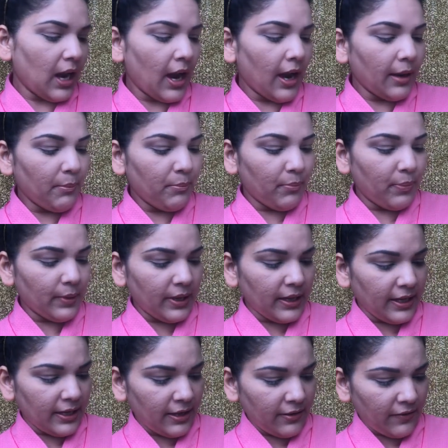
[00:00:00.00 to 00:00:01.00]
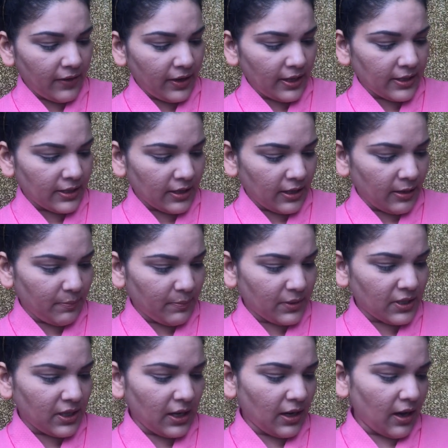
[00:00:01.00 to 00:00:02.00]
I believe it's a
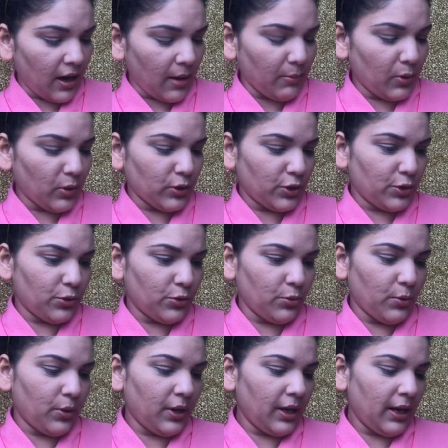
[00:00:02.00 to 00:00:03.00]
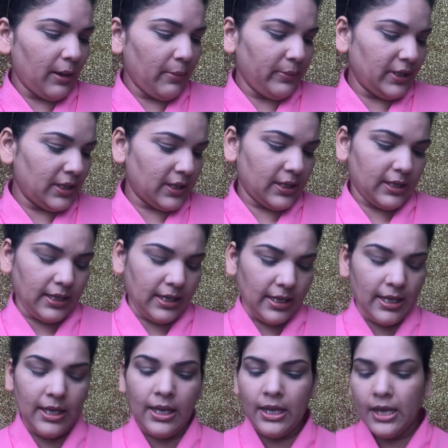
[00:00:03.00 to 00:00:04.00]
lipstick. I'm not sure. Let me
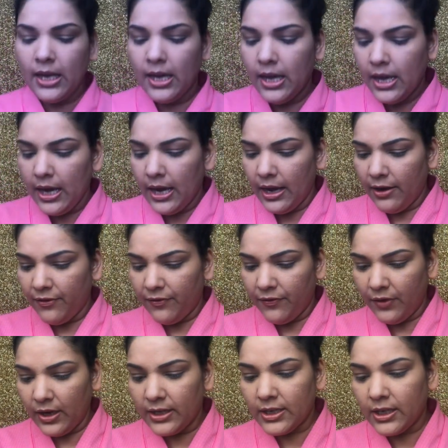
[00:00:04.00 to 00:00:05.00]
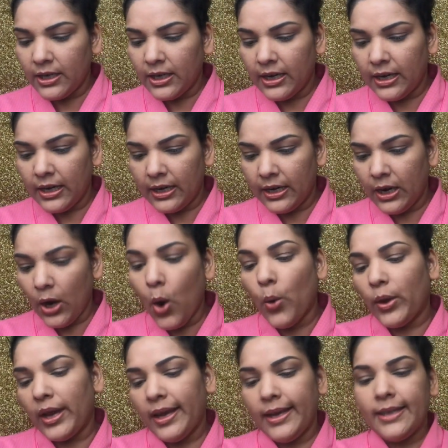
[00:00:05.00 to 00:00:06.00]
see if it's a,
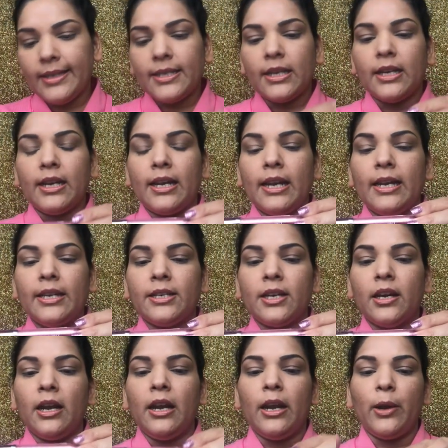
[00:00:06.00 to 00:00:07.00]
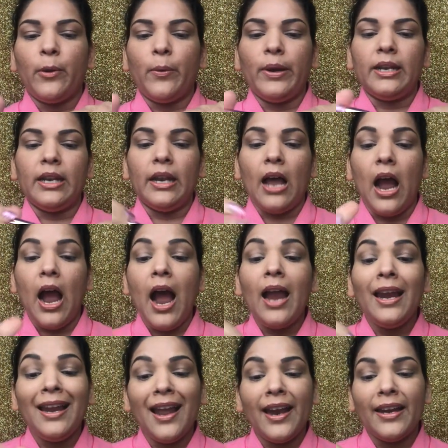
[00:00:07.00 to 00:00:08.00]
okay, it's a glitter liquid
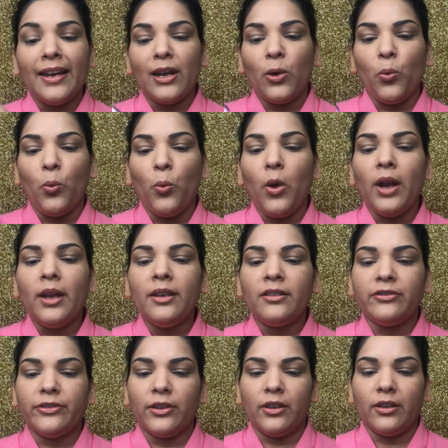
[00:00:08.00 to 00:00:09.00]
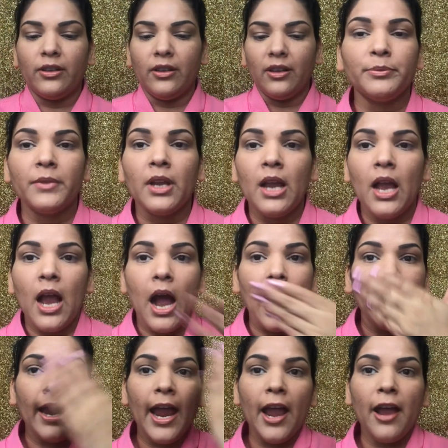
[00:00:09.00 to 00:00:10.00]
eyeliner. Wonderful.
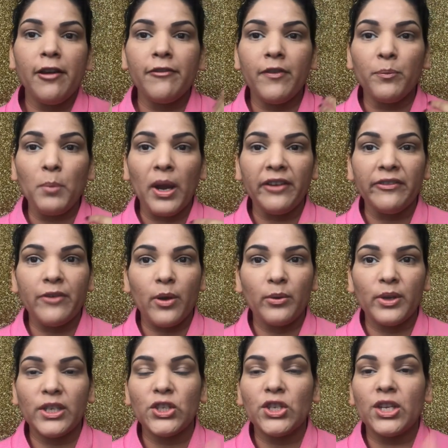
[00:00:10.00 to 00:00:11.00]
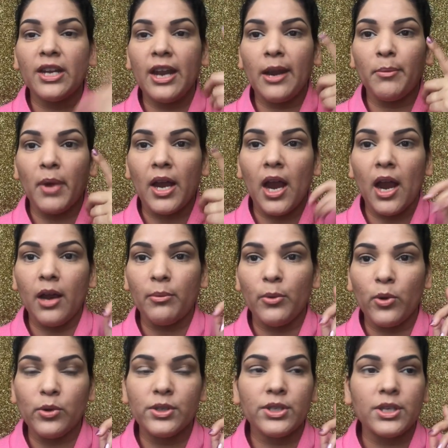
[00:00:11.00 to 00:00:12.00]
I have my foundation and my eyebrows